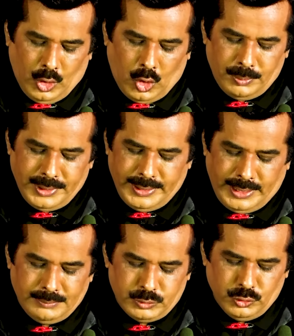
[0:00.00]
how many
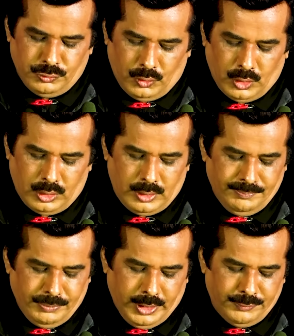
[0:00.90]
times you fall,
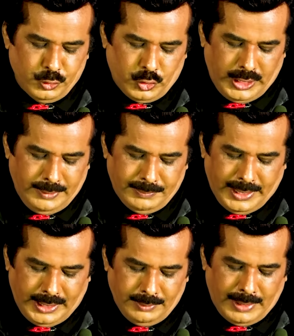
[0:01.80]
if you keep
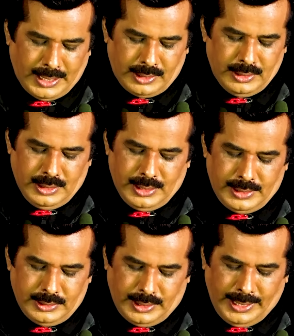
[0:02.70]
getting back
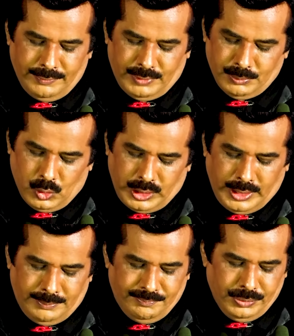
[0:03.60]
and trying one more
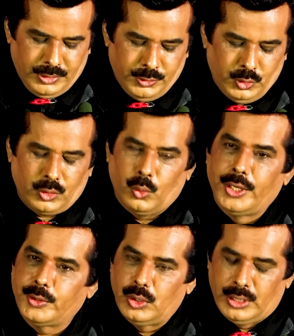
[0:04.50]
time, you are
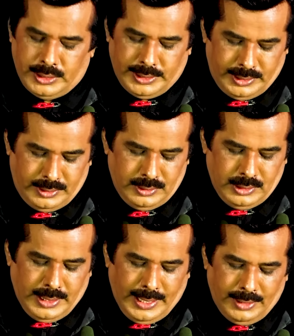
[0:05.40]
going to learn it.
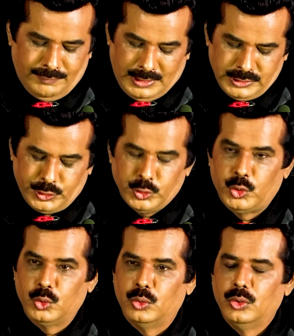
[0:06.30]
And once you
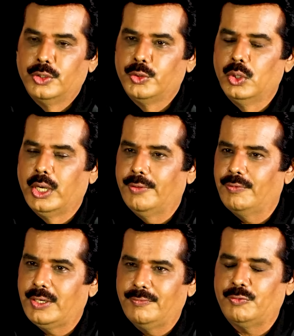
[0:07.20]
do, you'll
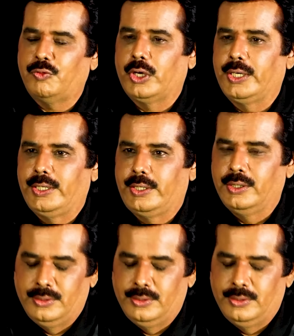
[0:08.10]
never ever forget it.